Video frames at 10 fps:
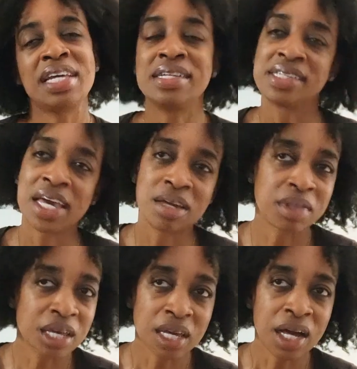said the same
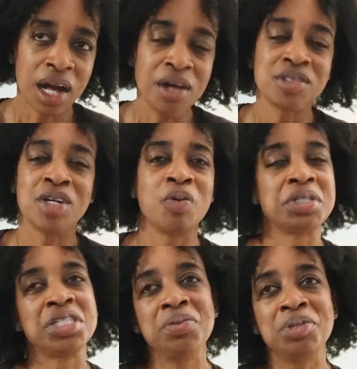thing also when
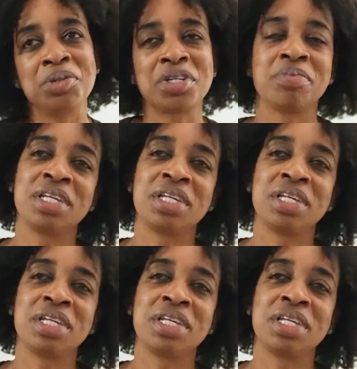she was growing up.